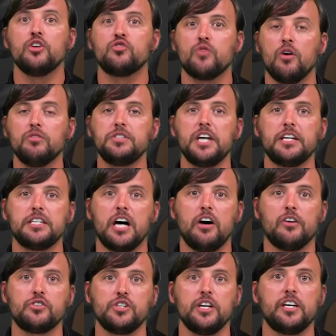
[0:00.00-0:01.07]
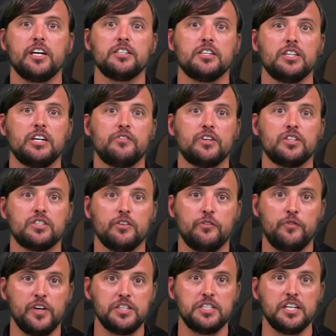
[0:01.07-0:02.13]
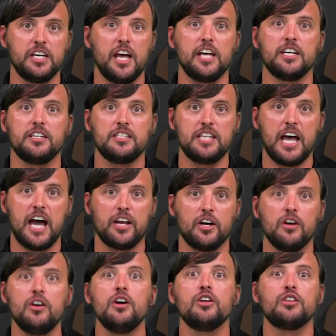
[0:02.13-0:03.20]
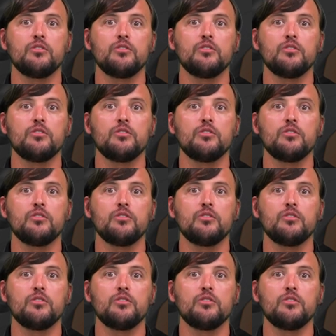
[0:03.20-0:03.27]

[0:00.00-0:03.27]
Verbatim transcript: drone technology can deliver sophisticated data